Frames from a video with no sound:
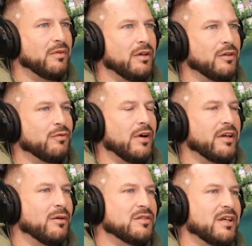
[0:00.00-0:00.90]
It's funny,
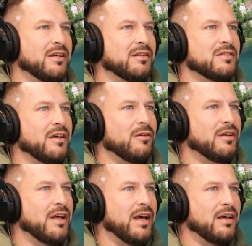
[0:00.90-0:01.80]
I was saying this the other
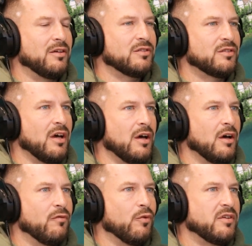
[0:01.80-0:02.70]
day, there's
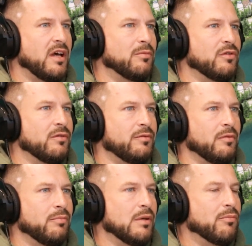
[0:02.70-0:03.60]
4 types
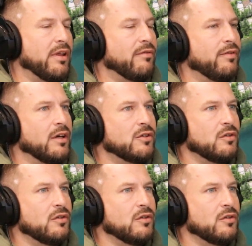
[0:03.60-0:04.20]
of people that fish.